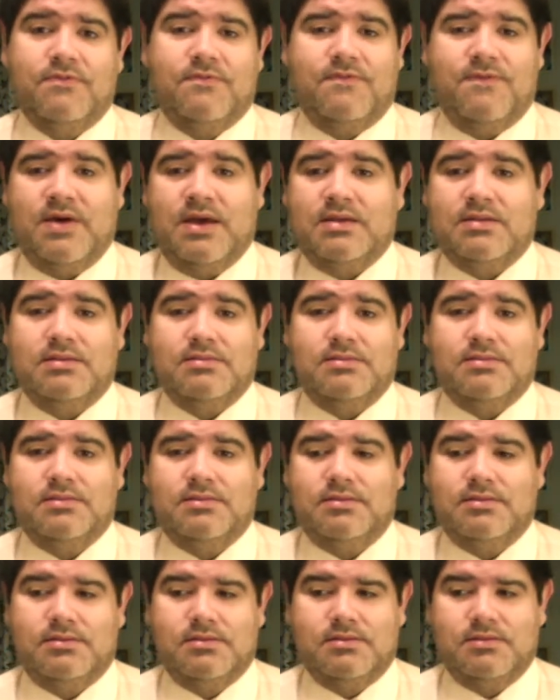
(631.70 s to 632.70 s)
Fat,
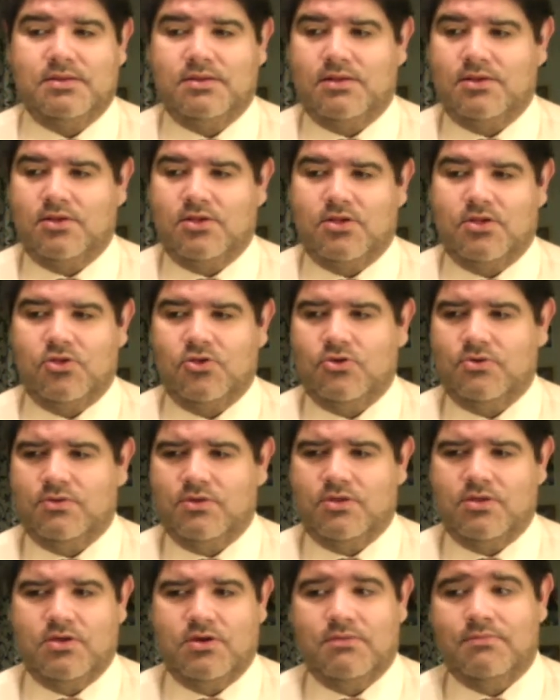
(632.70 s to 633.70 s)

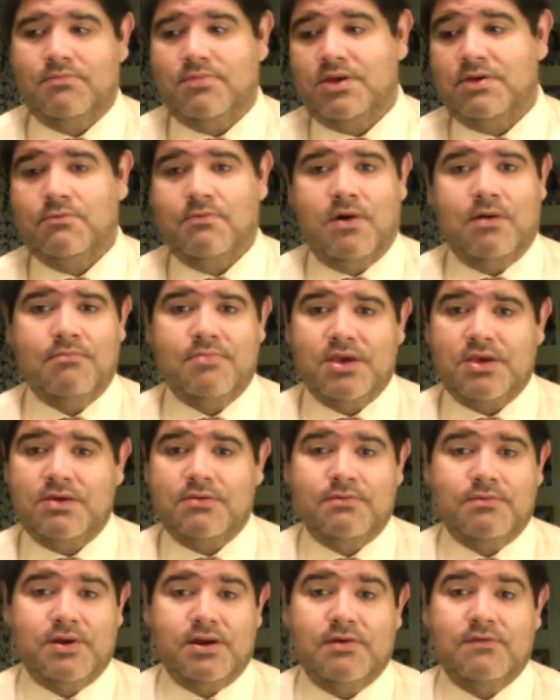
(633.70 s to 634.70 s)
Chumby,
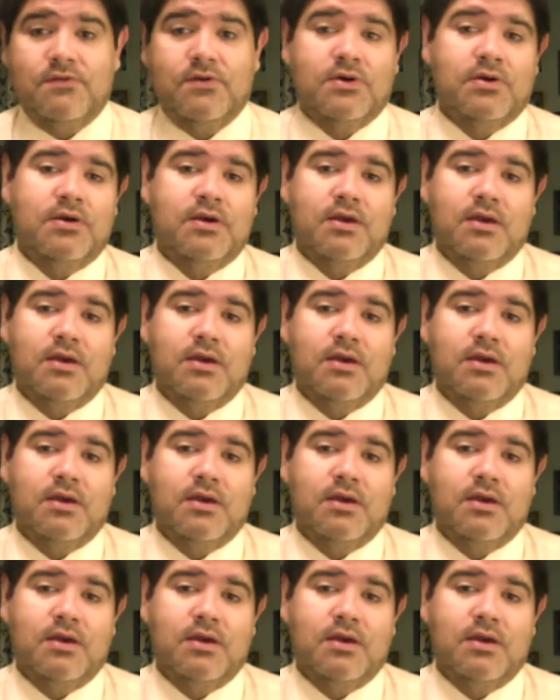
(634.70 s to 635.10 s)
Wumby, whatever.